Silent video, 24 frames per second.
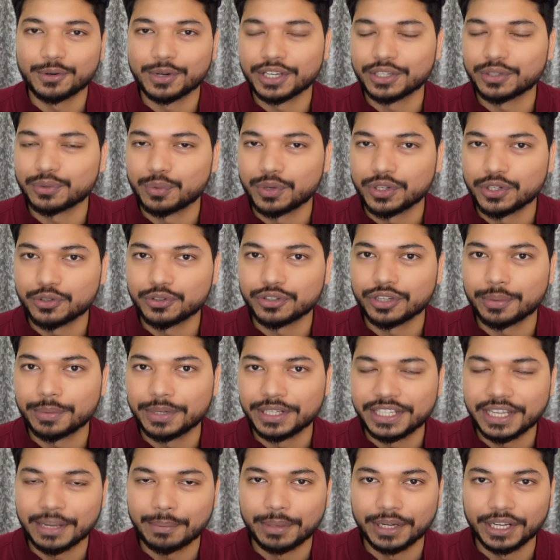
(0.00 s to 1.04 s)
Okay, so once you submit
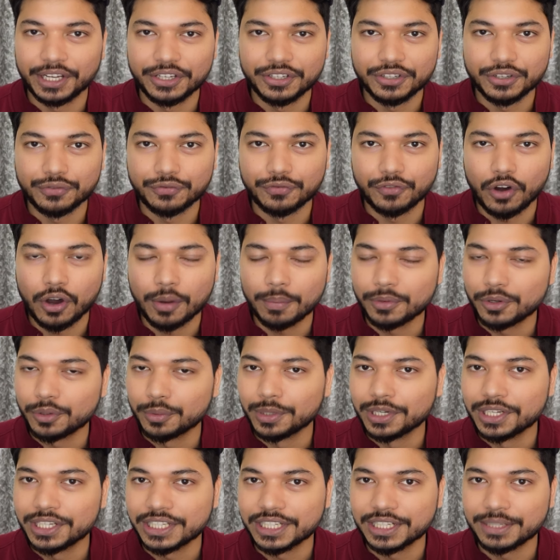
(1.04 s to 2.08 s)
this application form, you
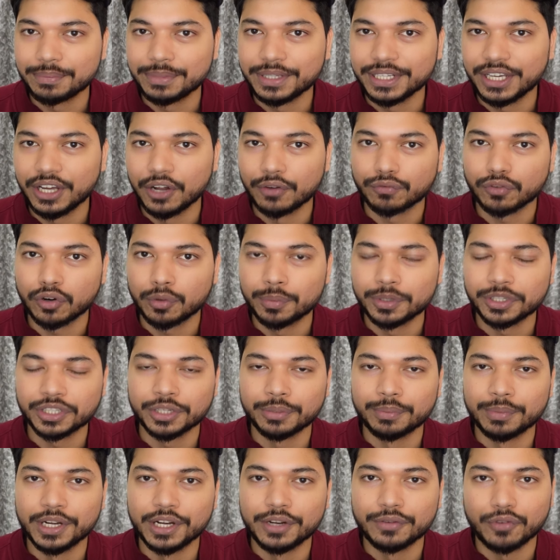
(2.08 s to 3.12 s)
will receive the
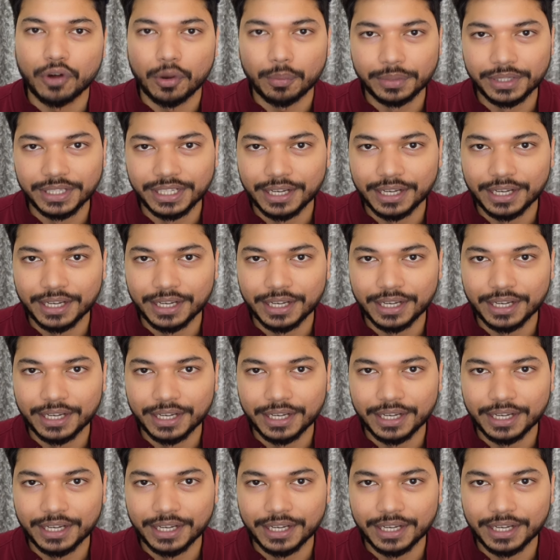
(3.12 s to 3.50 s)
confirmation mail from the